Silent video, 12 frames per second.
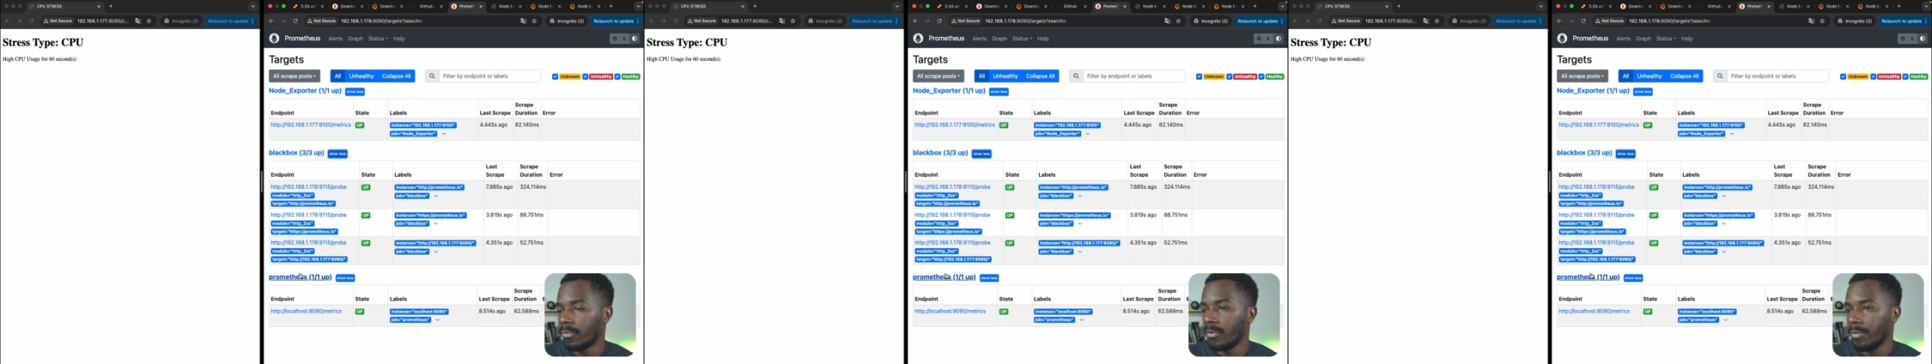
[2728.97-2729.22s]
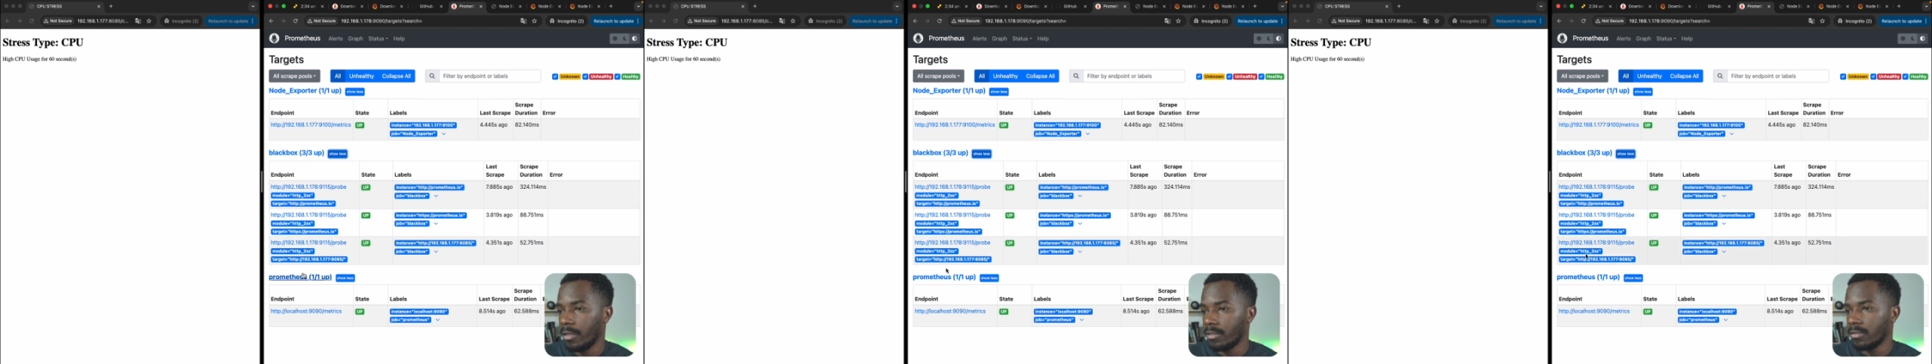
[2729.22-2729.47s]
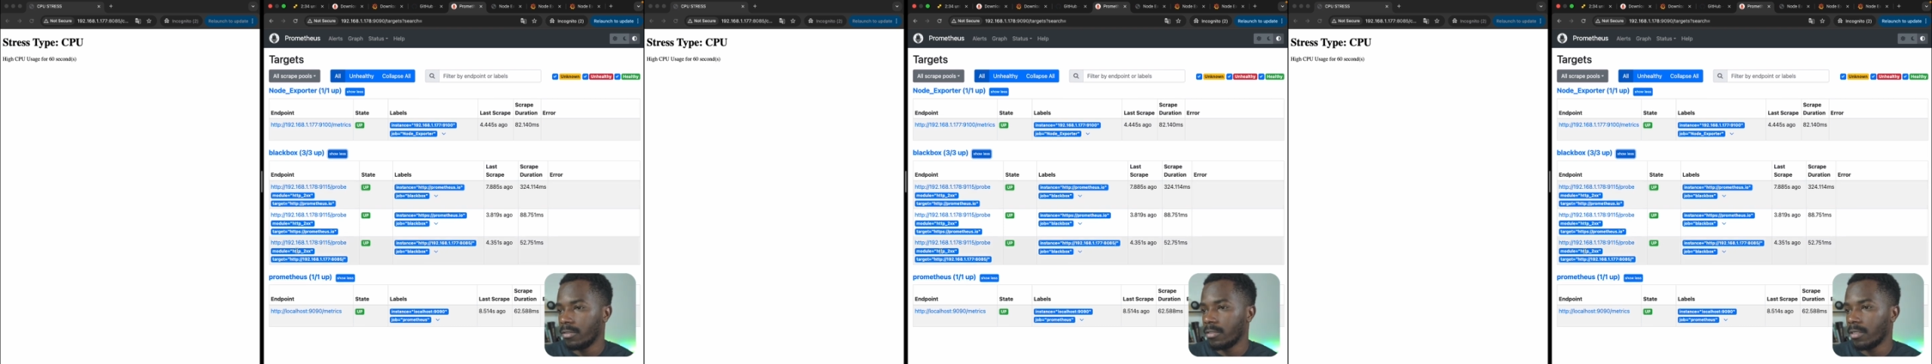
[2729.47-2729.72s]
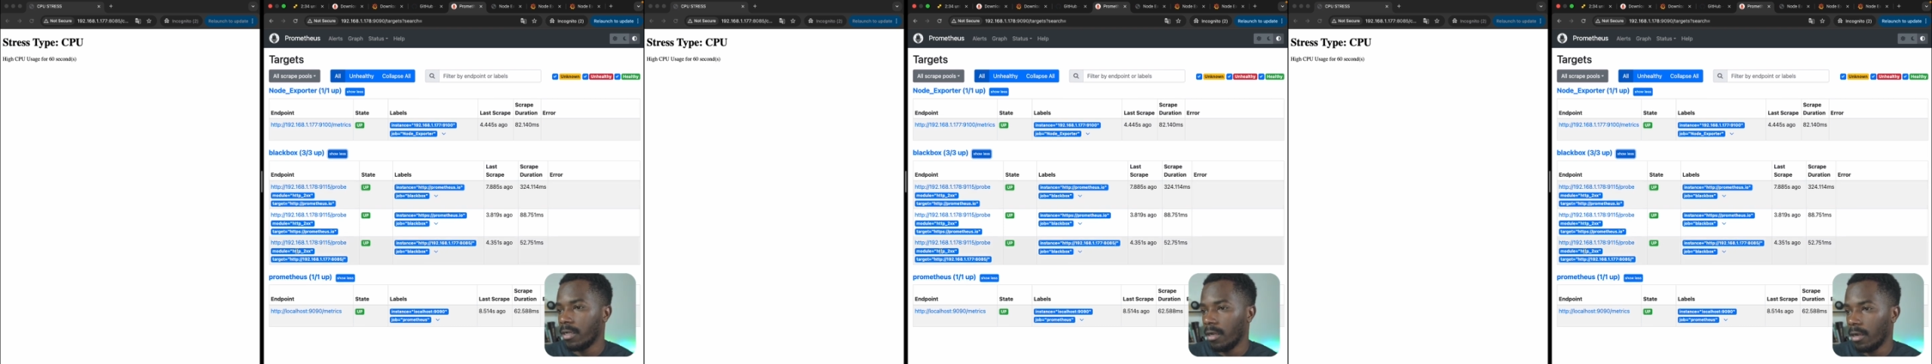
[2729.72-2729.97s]

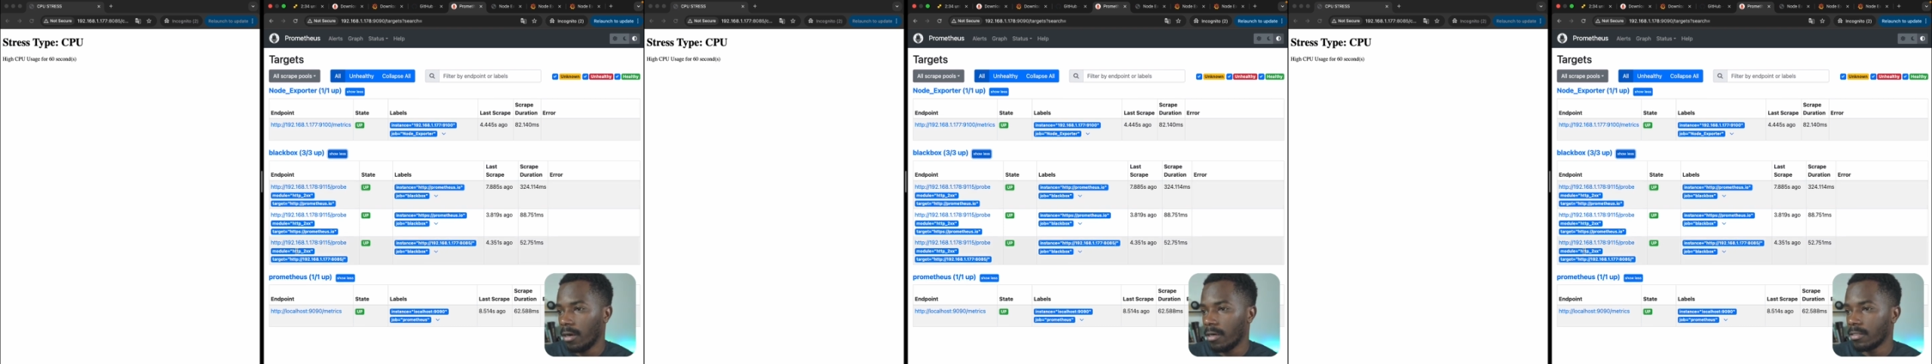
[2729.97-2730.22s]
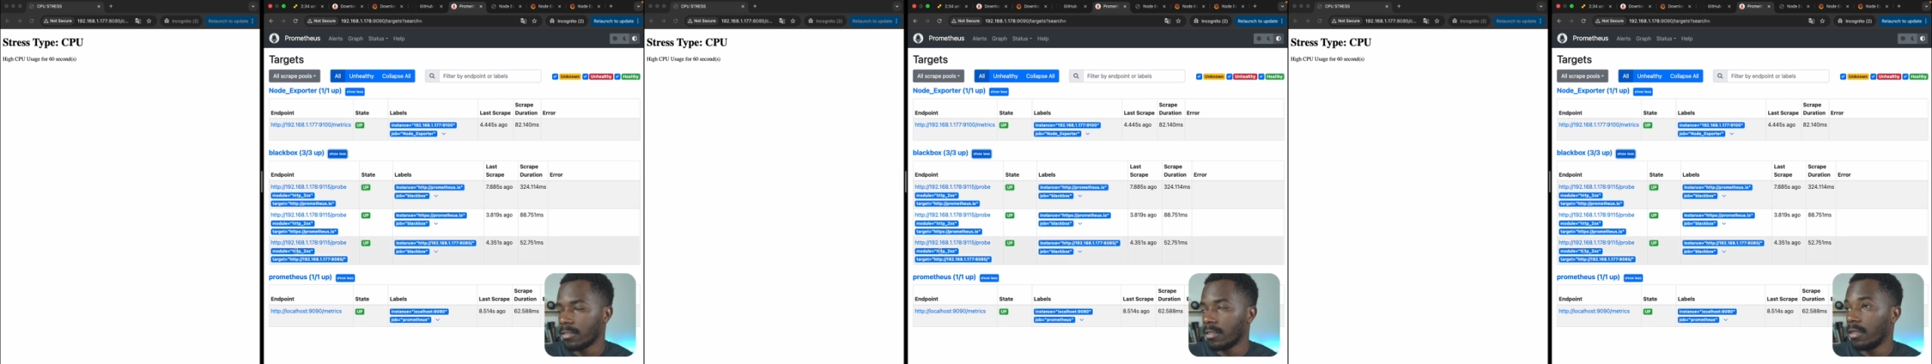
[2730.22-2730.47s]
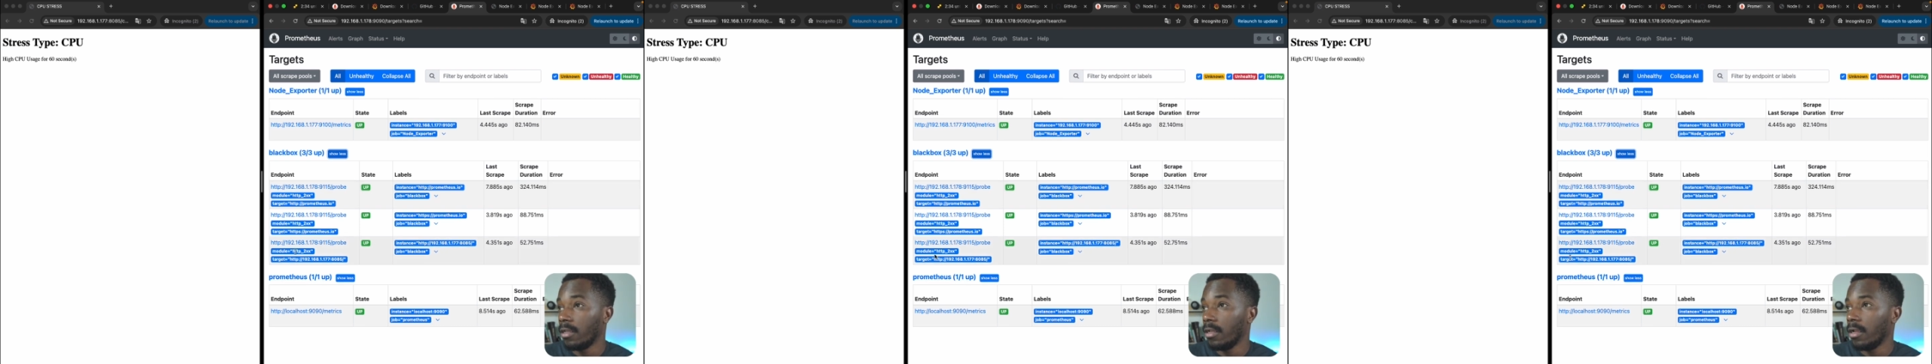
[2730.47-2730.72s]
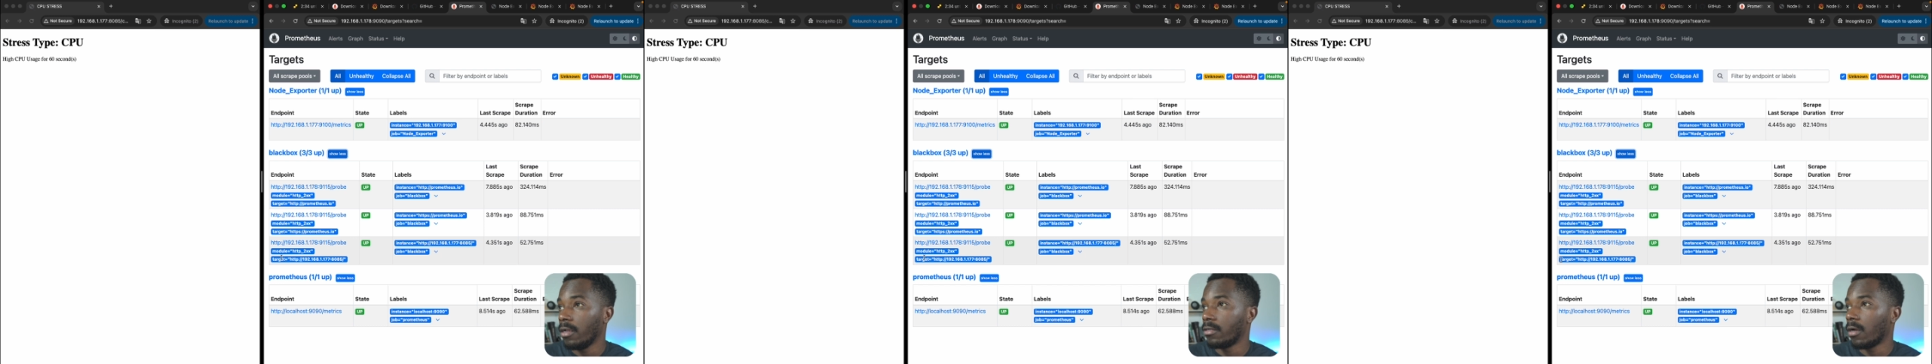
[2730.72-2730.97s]
Prometheus as
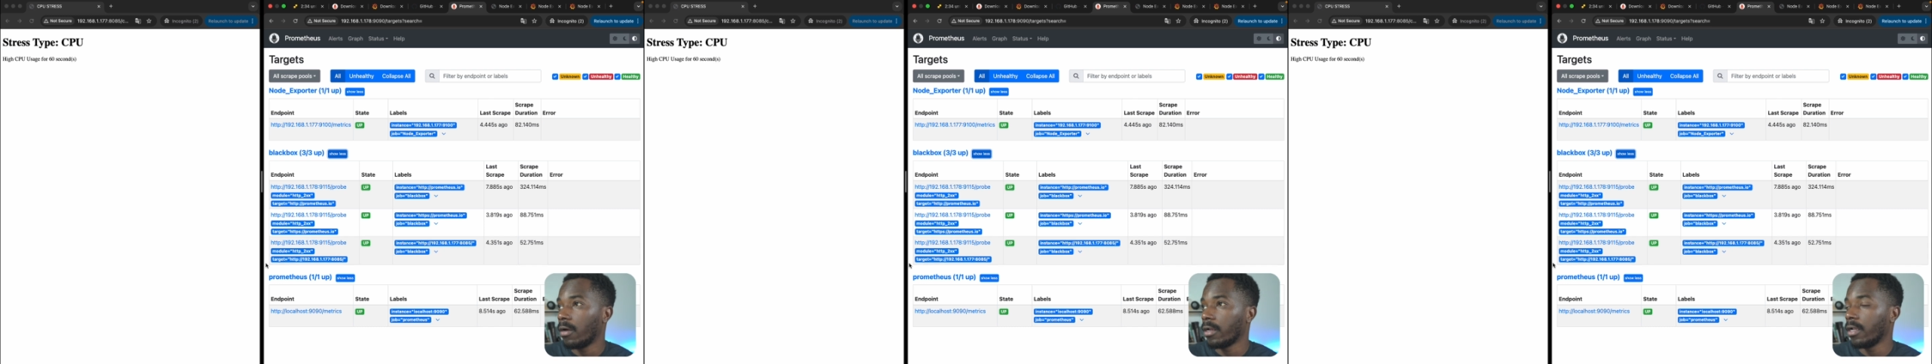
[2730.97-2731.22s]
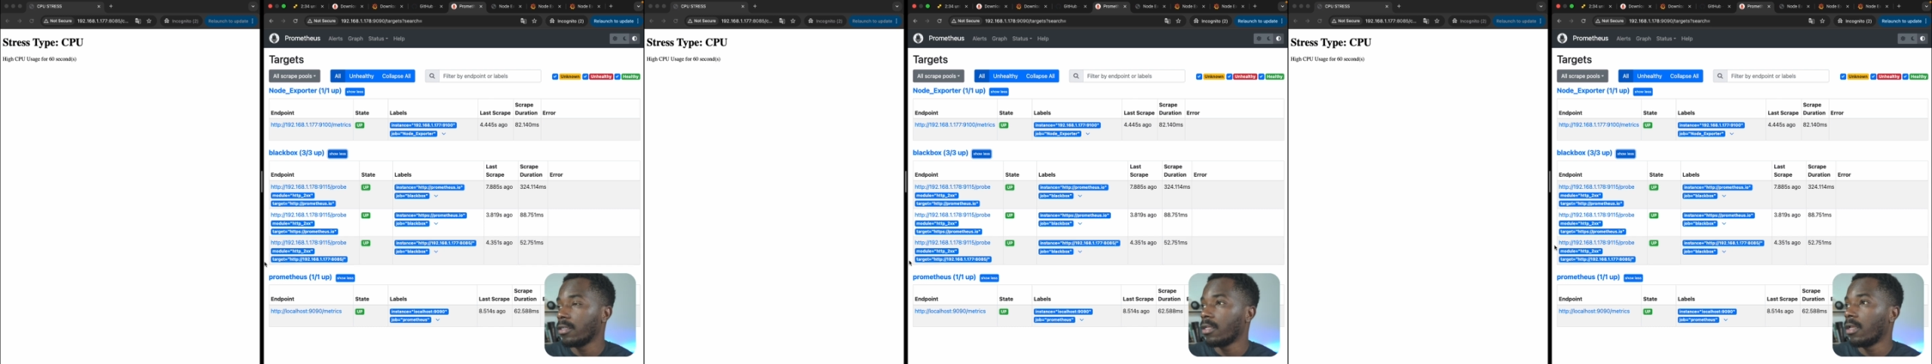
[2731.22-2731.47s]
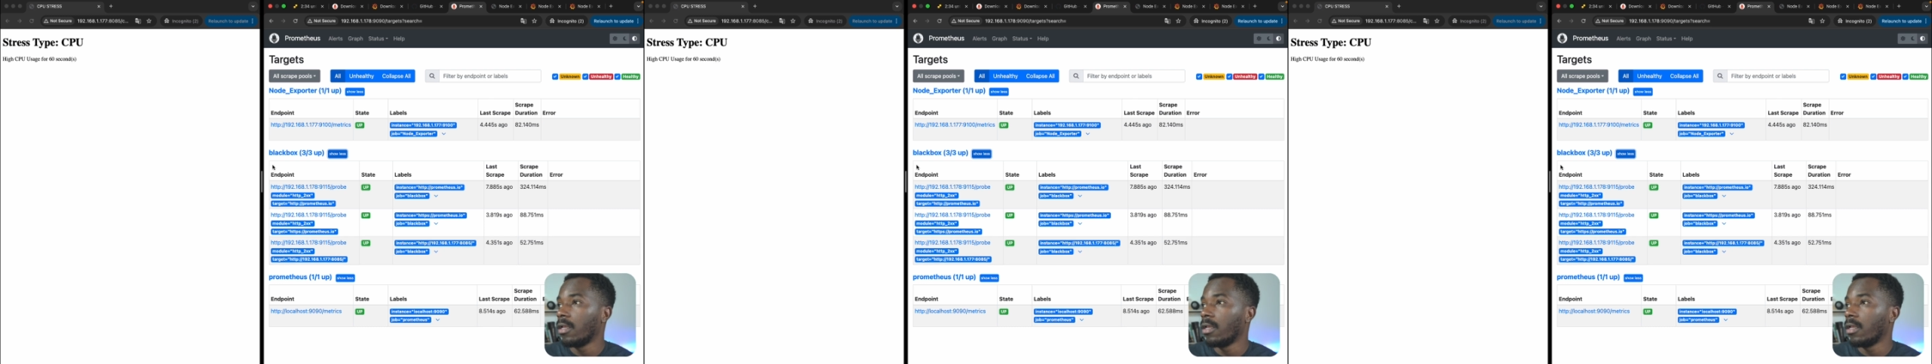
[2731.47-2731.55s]
a target.